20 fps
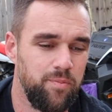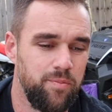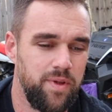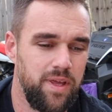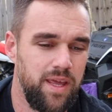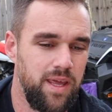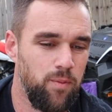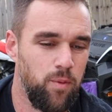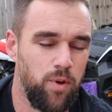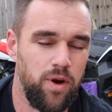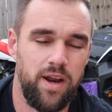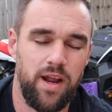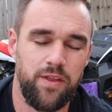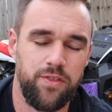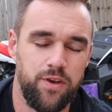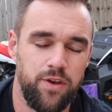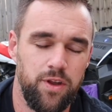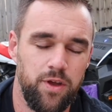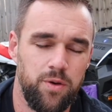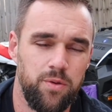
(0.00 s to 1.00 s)
He wanted out
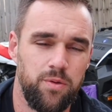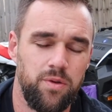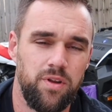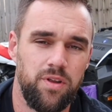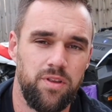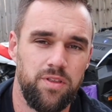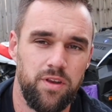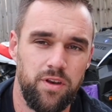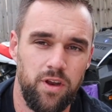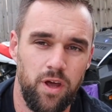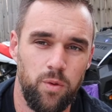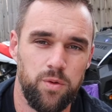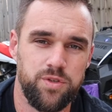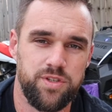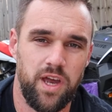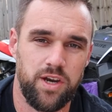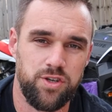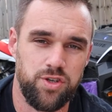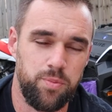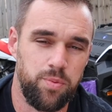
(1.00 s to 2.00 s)
the note. The note was
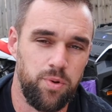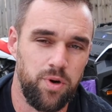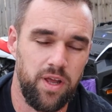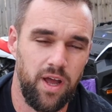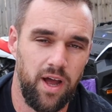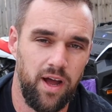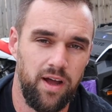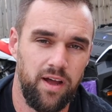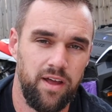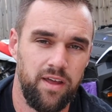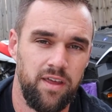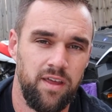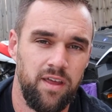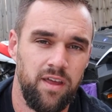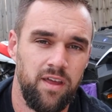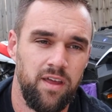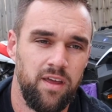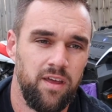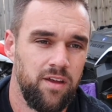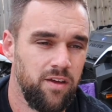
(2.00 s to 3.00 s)
actually pretty high
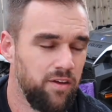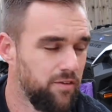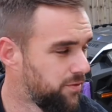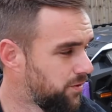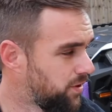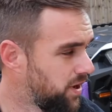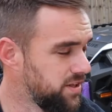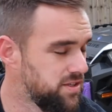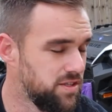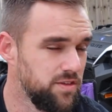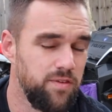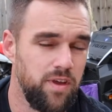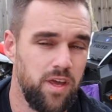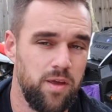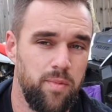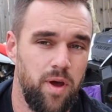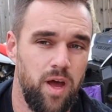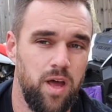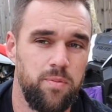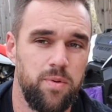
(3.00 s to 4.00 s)
for an ATV
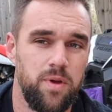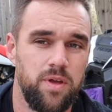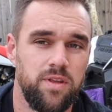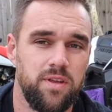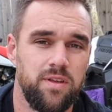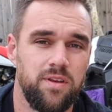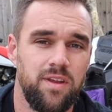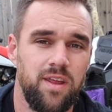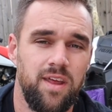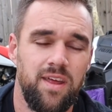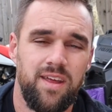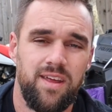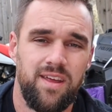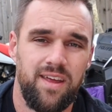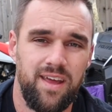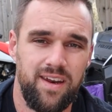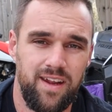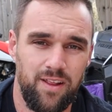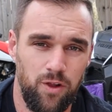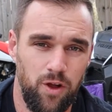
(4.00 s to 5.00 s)
in my opinion,
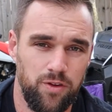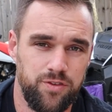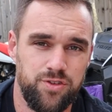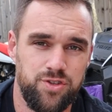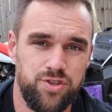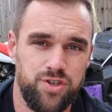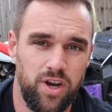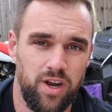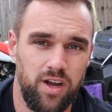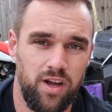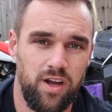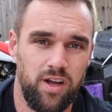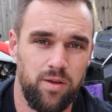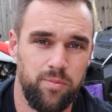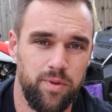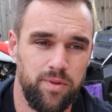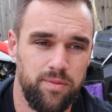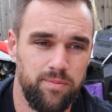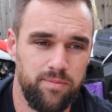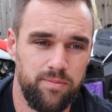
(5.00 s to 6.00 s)
and he lost his
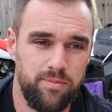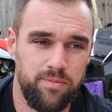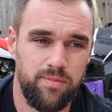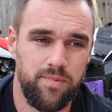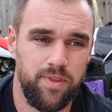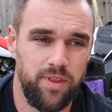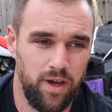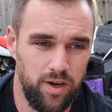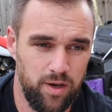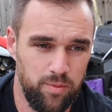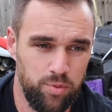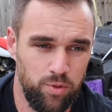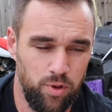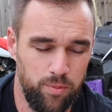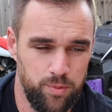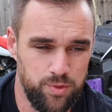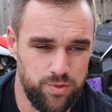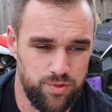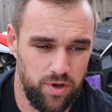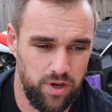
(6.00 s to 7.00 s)
job and the
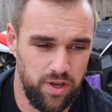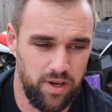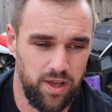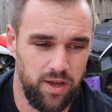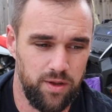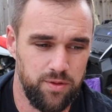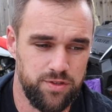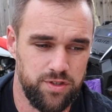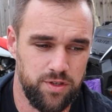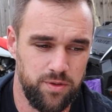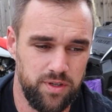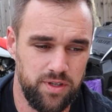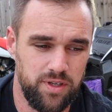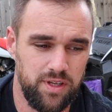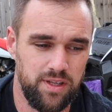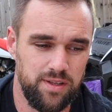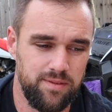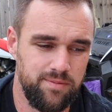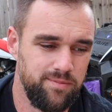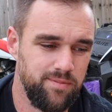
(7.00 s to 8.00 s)
unemployment was running out, so
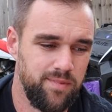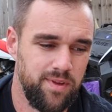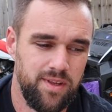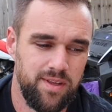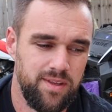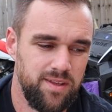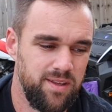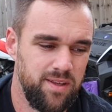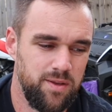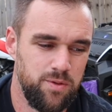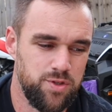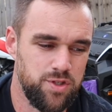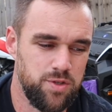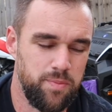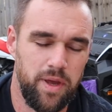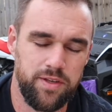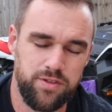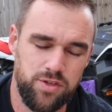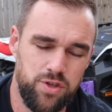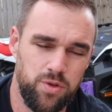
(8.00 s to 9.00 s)
it was just a
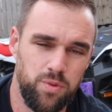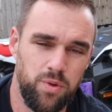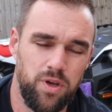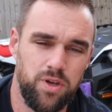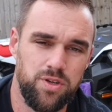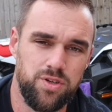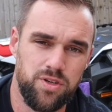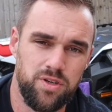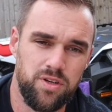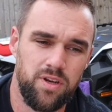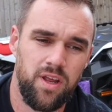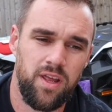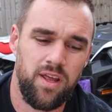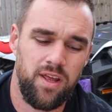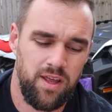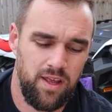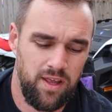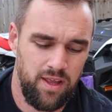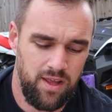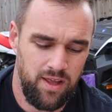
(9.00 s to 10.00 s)
bad situation.
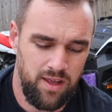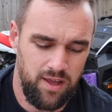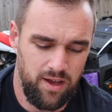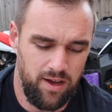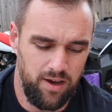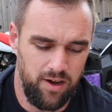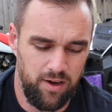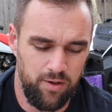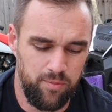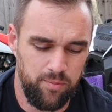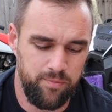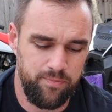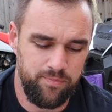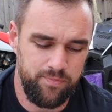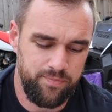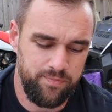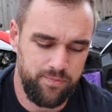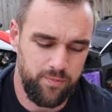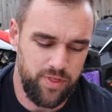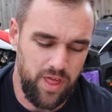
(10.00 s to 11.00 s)

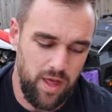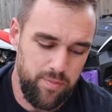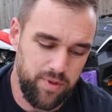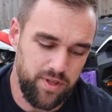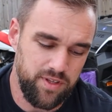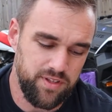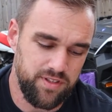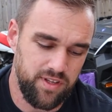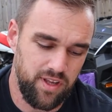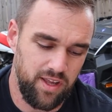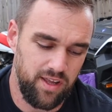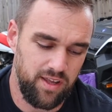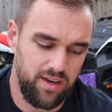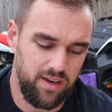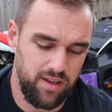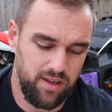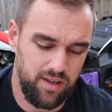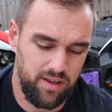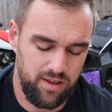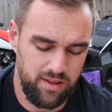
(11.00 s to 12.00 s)
With that being
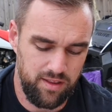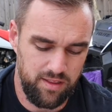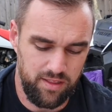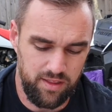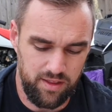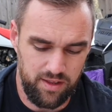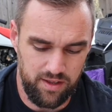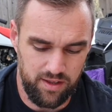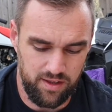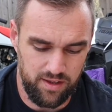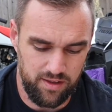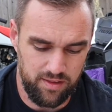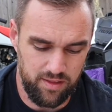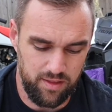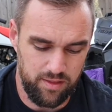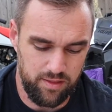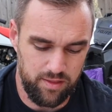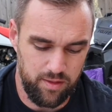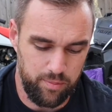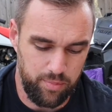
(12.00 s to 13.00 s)
said,
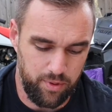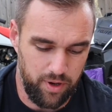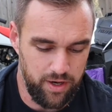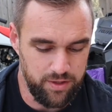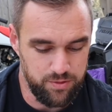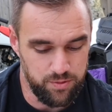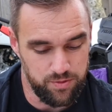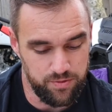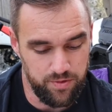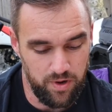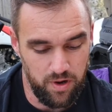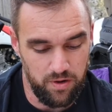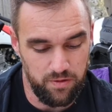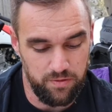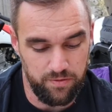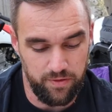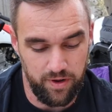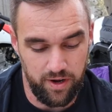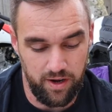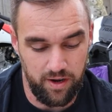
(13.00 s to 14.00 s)
the price was very
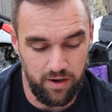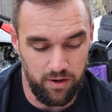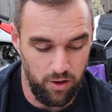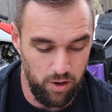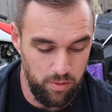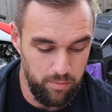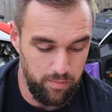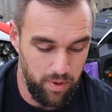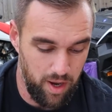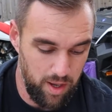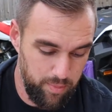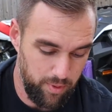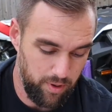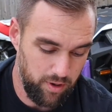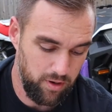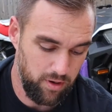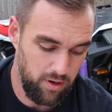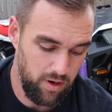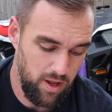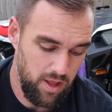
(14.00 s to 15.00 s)
fair on my
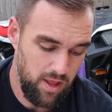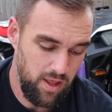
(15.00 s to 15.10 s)
part.